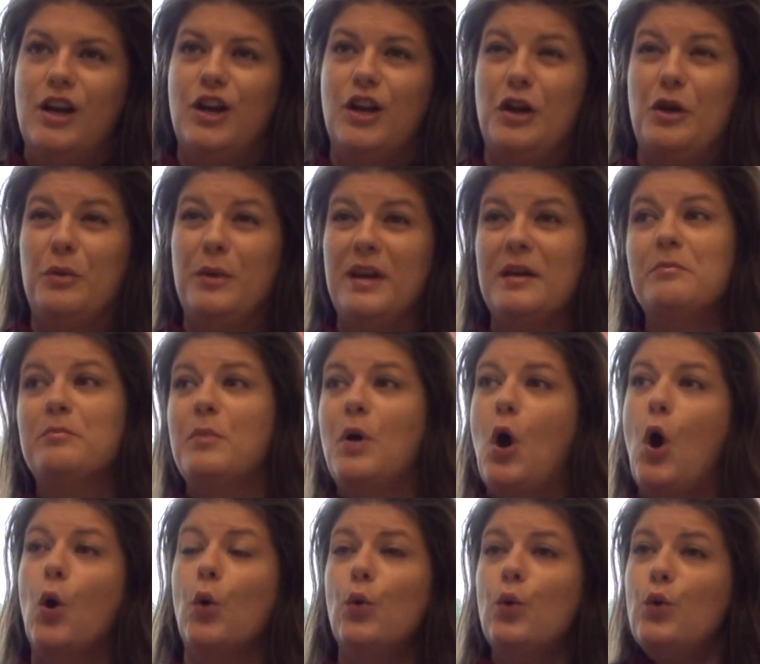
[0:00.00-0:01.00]
You know,
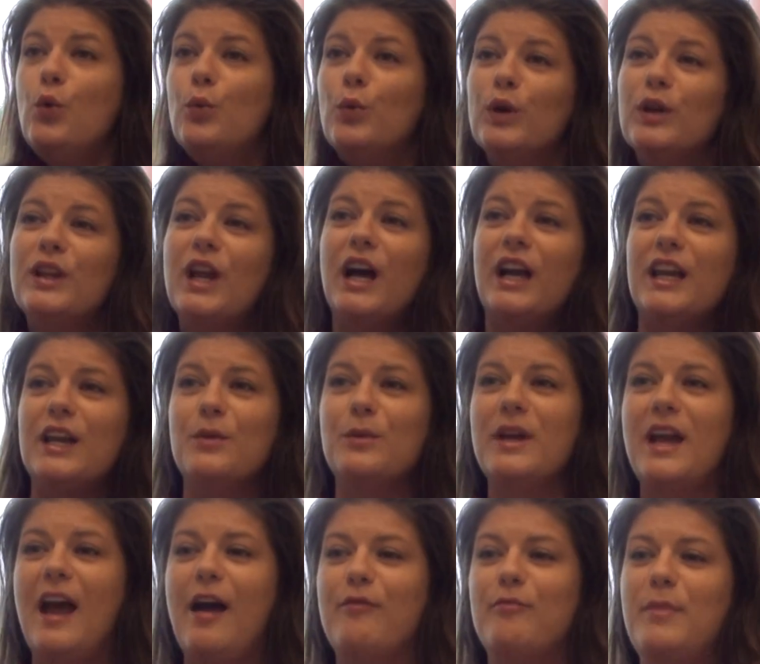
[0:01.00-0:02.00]
we're lucky
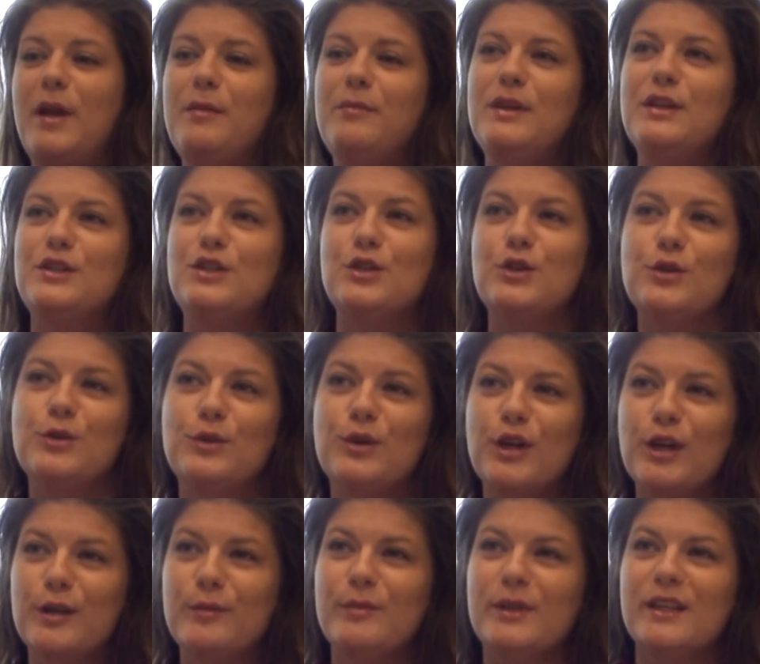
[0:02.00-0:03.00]
we have maybe 2
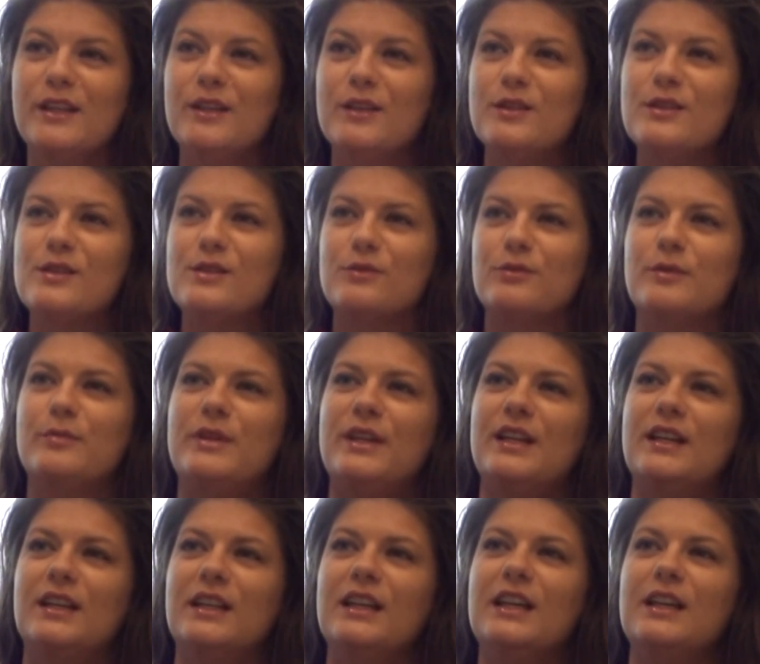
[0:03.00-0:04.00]
good bills
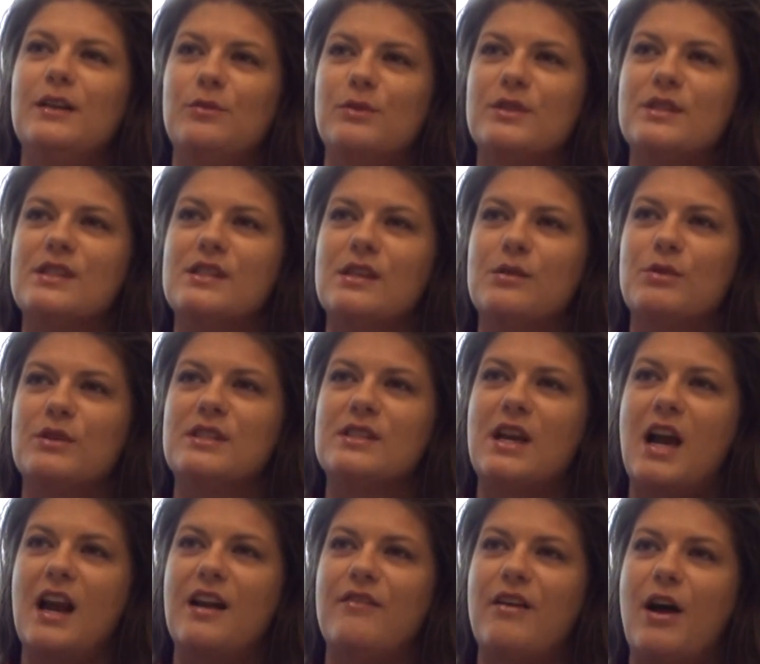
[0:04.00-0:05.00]
repeatedly was
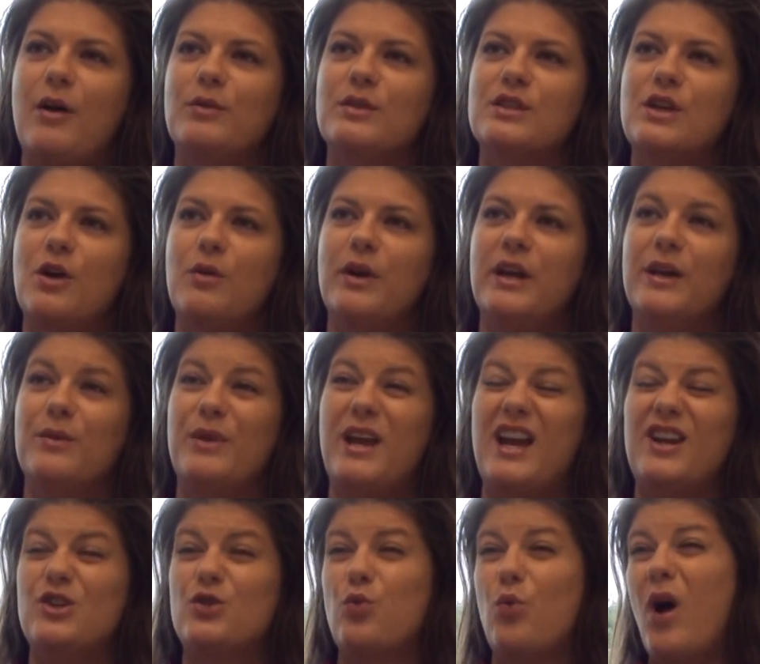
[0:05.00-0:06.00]
kind of how it was going, and we
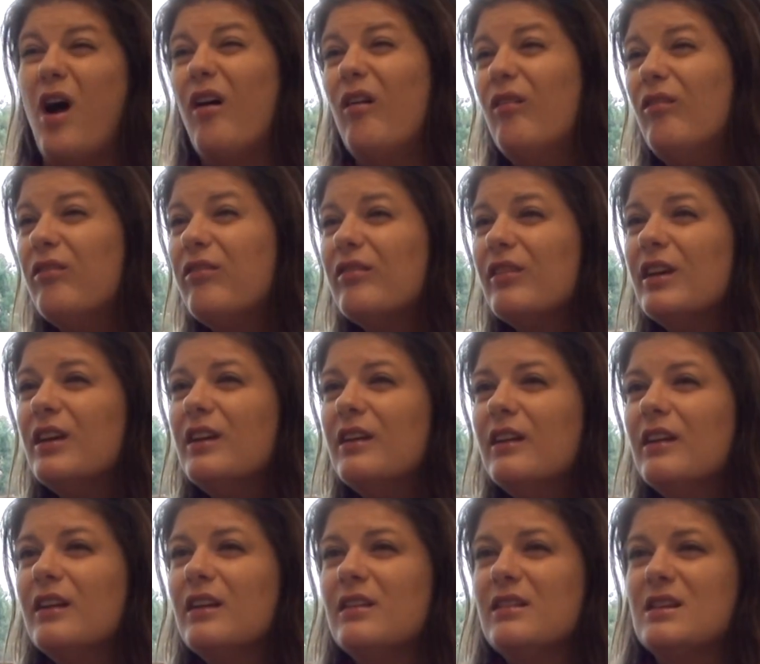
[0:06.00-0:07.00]
had
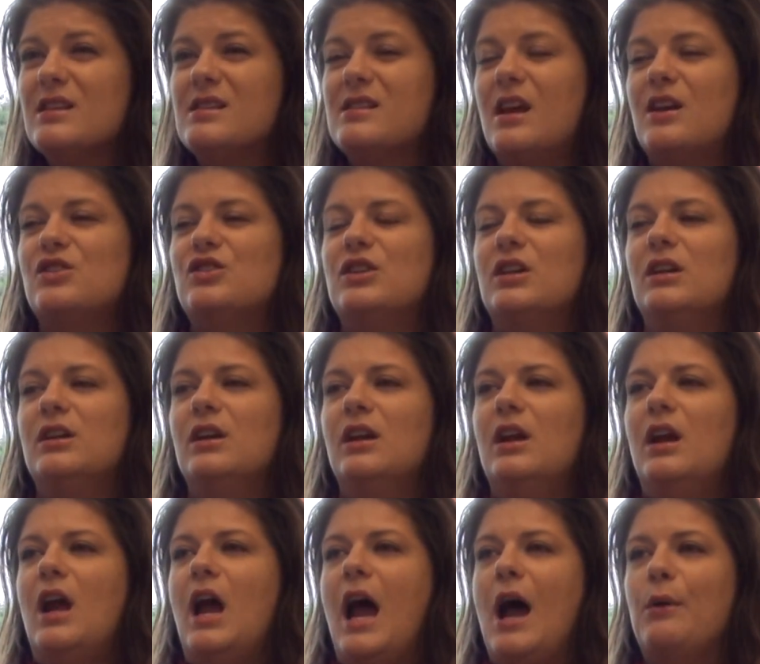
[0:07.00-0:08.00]
12 this session.
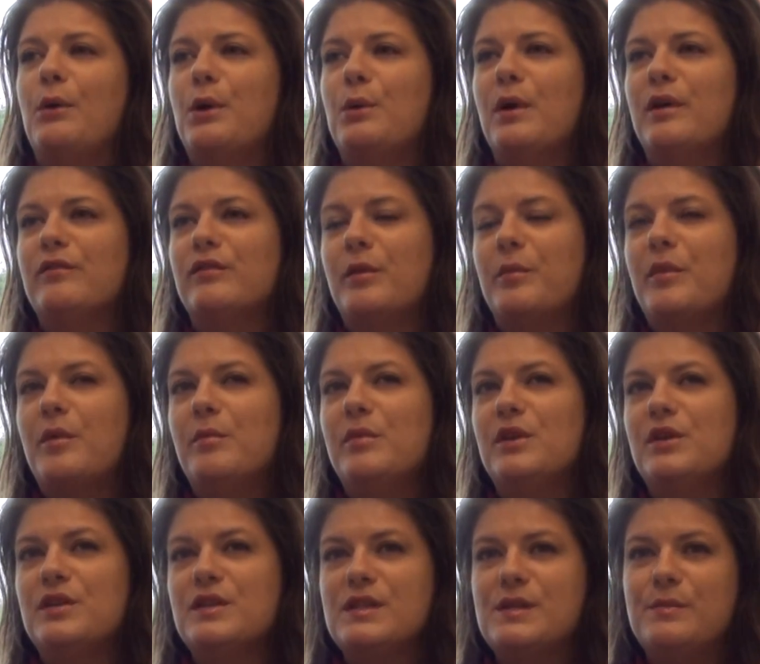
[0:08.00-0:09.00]
And we went from the
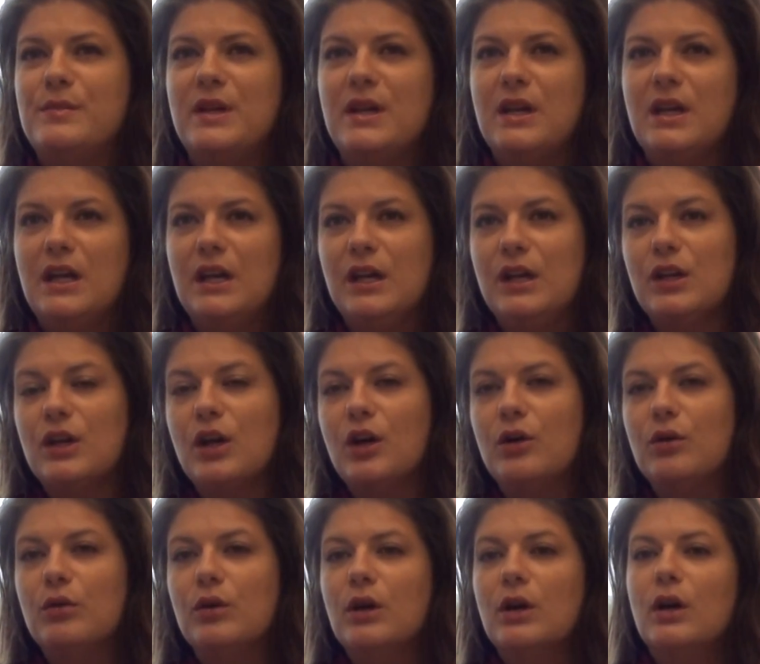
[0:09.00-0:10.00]
bills being,
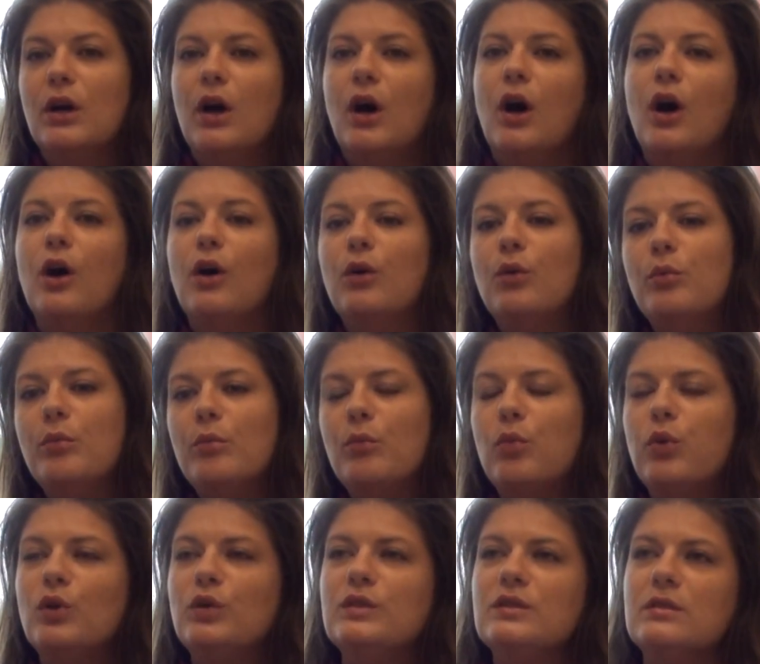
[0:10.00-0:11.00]
oh,
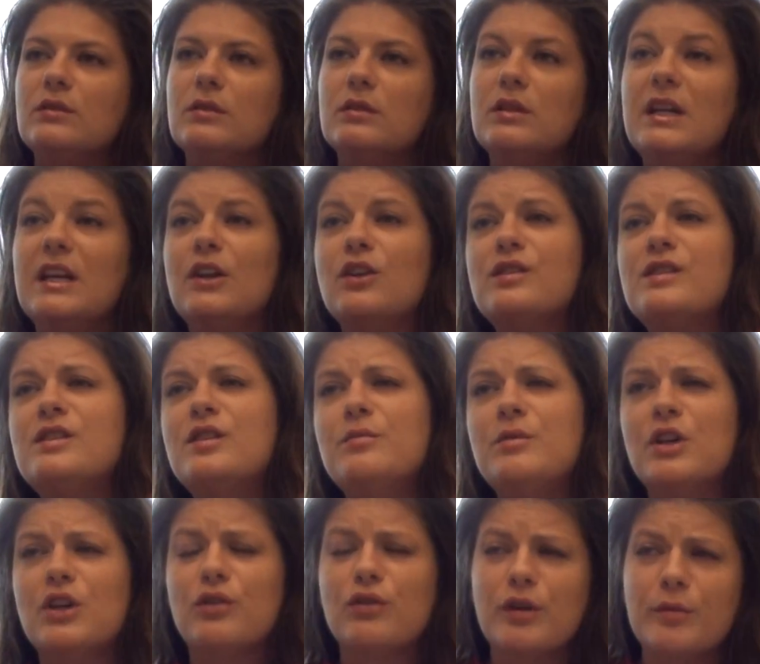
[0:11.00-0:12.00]
well, it'll still
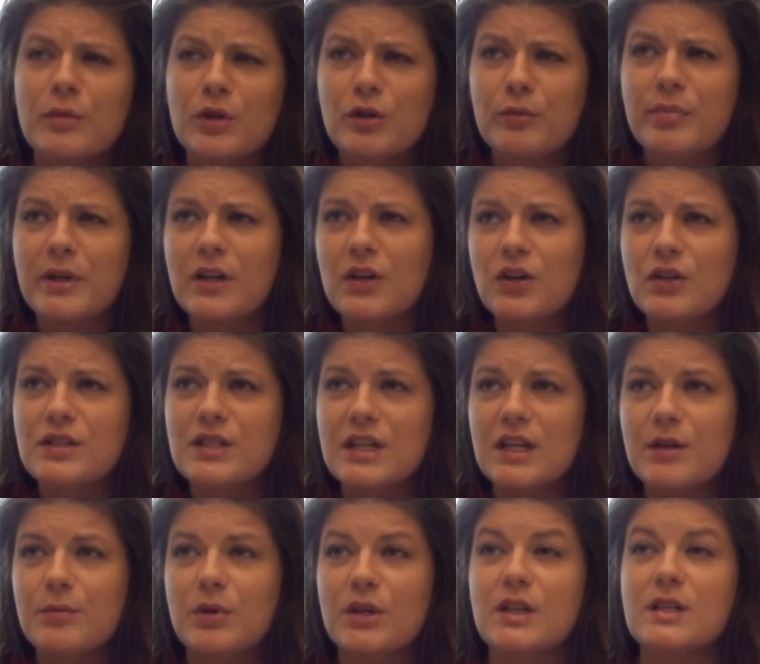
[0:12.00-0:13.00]
be a criminal
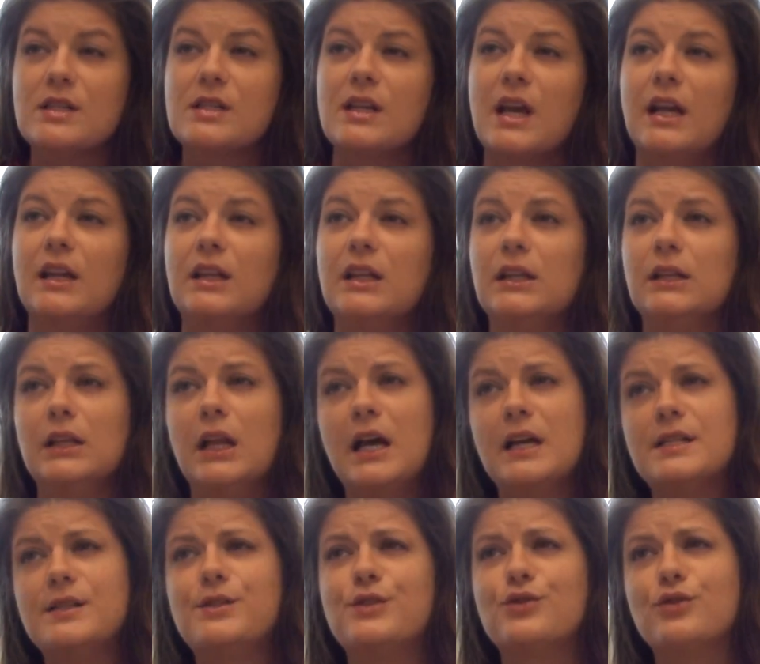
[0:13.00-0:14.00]
penalty, but a slightly
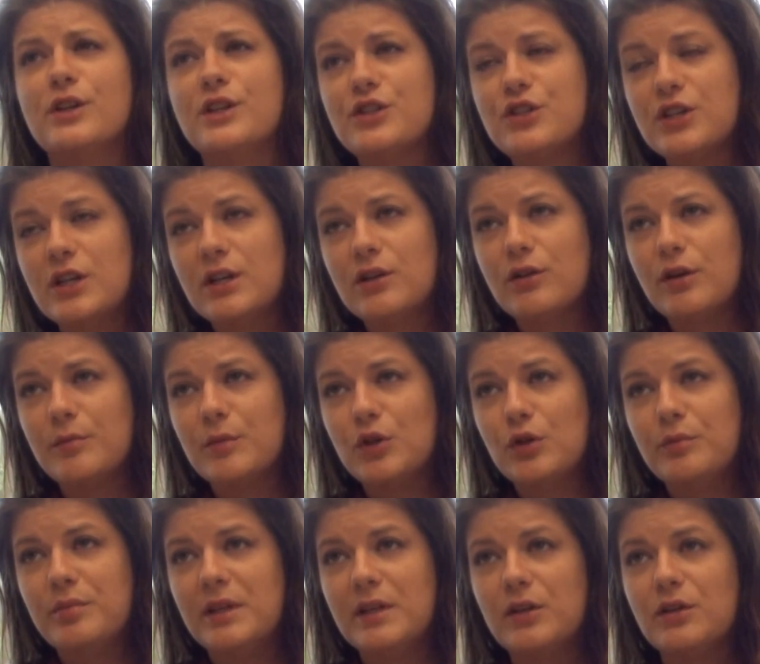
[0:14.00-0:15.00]
less stringent
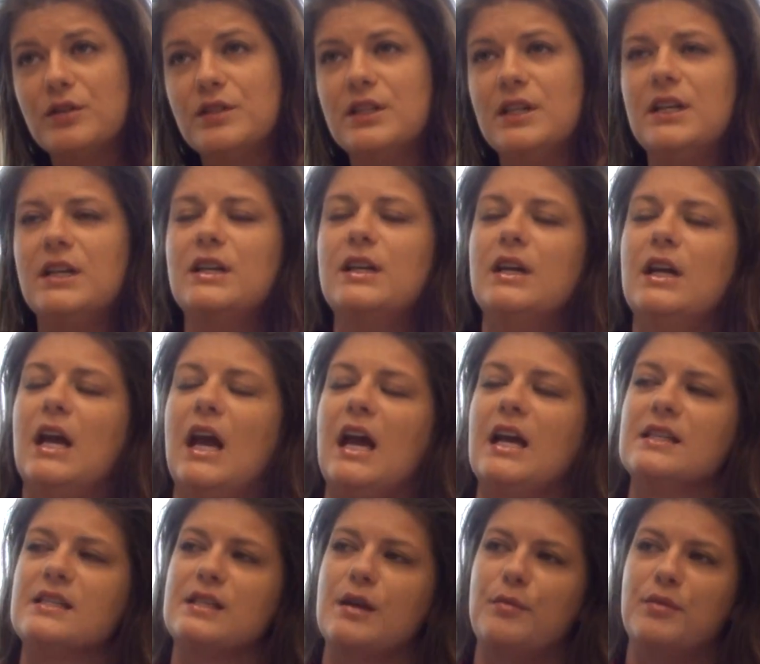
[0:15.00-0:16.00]
criminal penalty,
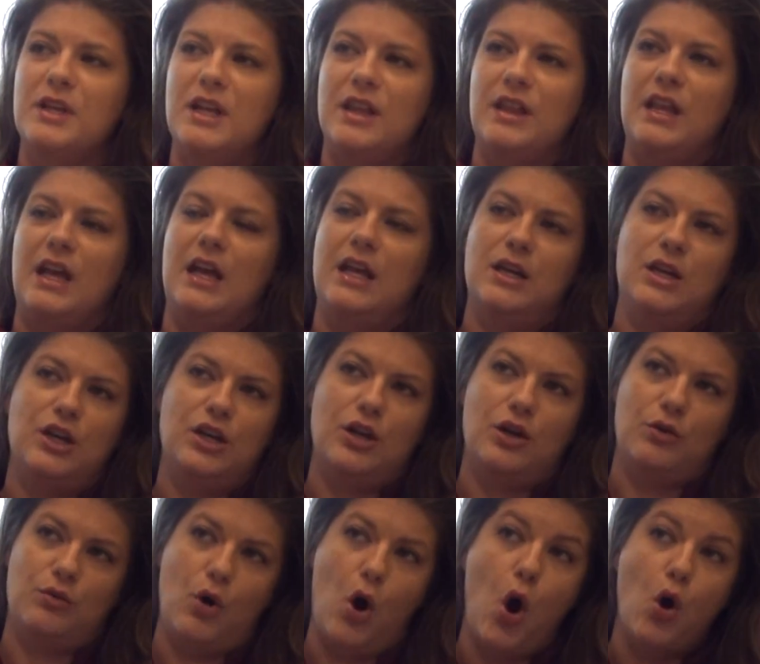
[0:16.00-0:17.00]
and something that,
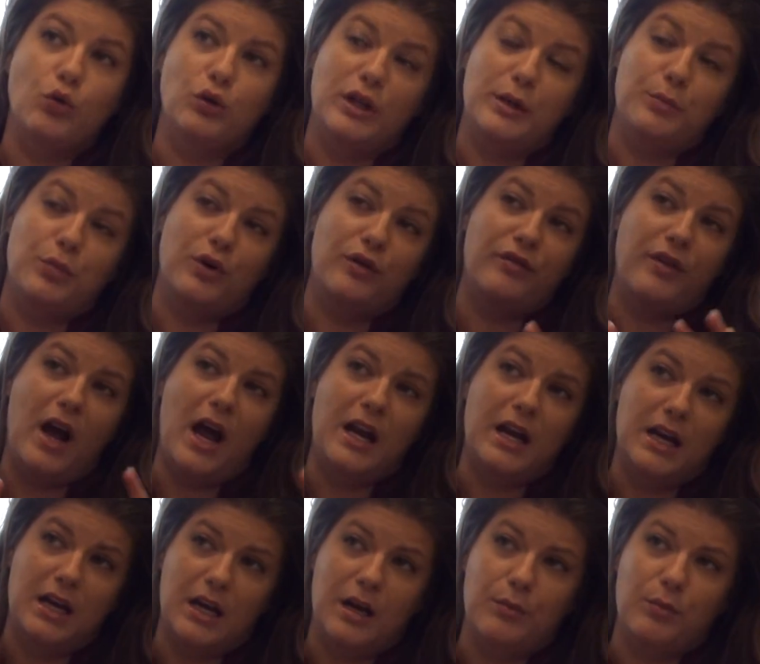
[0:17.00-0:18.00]
only
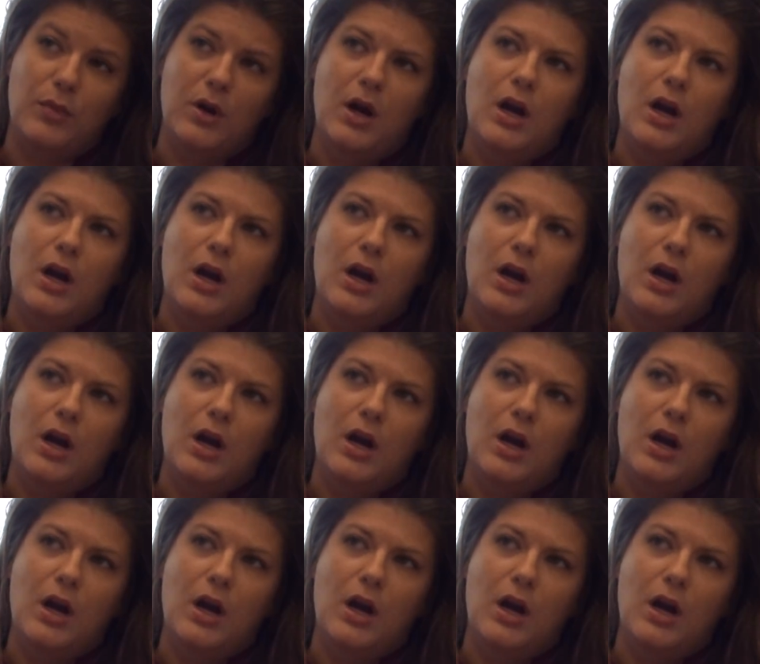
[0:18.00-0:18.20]
provided a